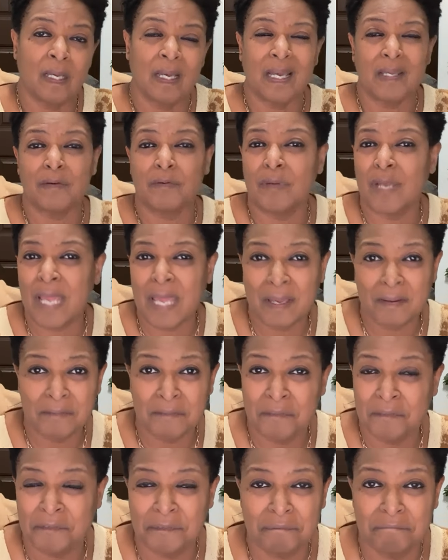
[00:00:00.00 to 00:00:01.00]
I don't
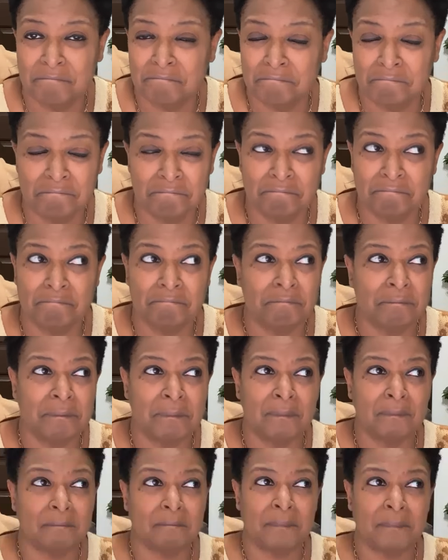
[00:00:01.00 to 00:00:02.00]
have
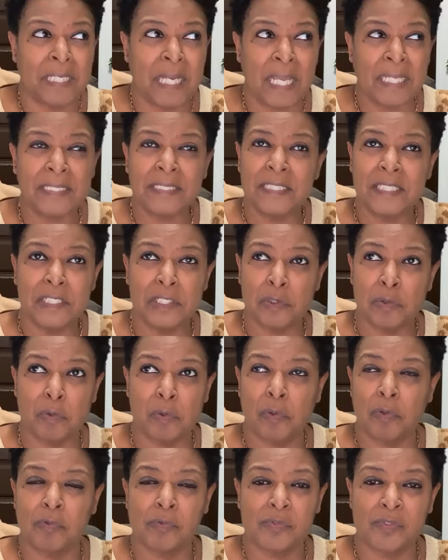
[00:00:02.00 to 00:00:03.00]

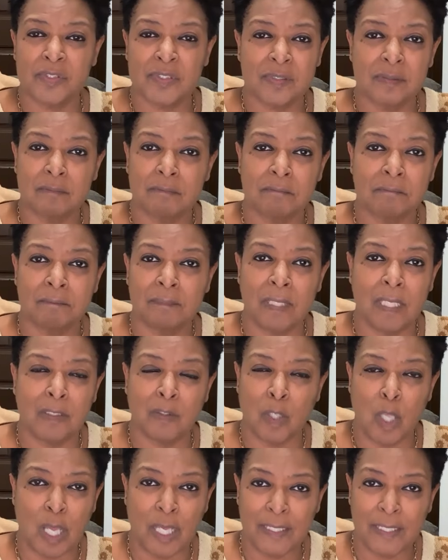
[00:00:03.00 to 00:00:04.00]
19-year-olds a
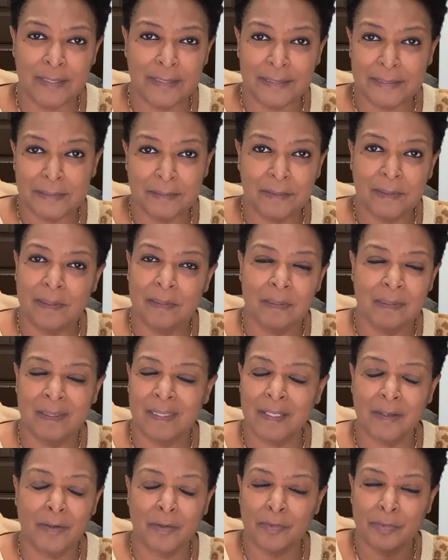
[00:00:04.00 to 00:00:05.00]
lot.
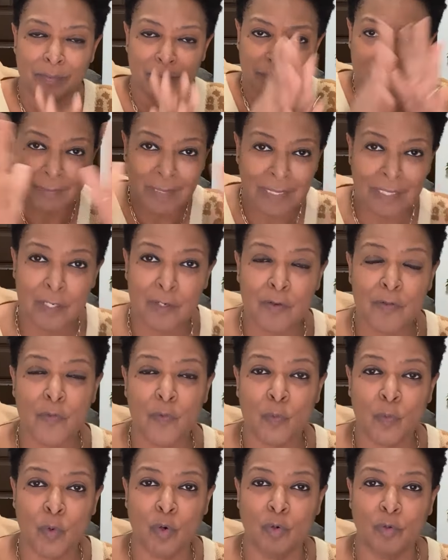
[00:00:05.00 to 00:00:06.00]
They're in another
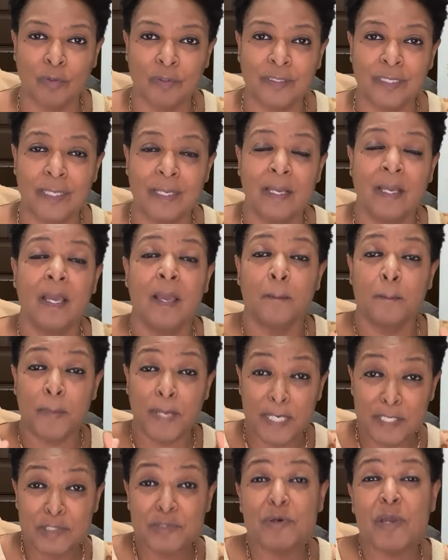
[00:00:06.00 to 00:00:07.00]
world. But
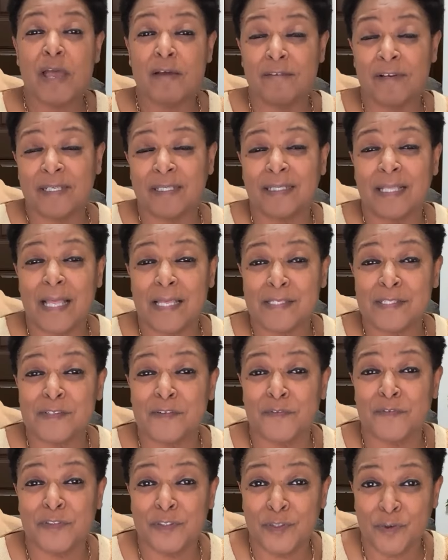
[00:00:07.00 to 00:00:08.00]
I do have a class
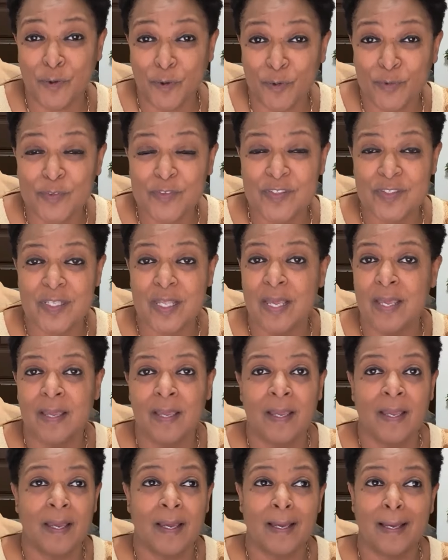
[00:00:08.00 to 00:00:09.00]
of adults
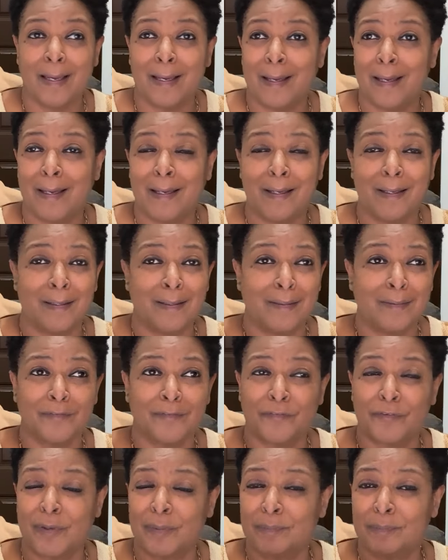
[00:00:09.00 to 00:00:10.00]

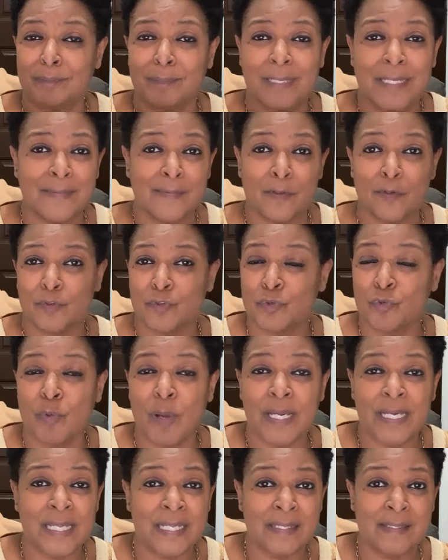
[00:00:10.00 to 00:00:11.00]
from in their
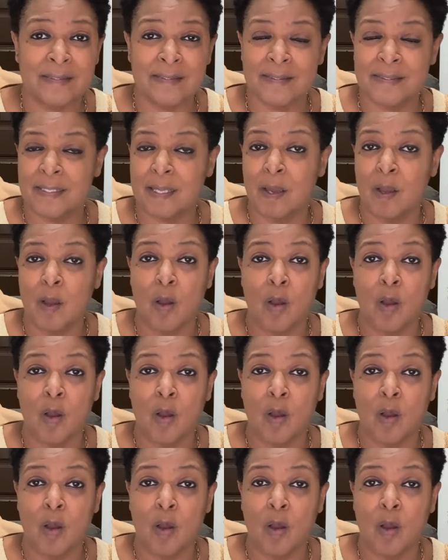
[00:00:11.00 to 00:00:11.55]
20s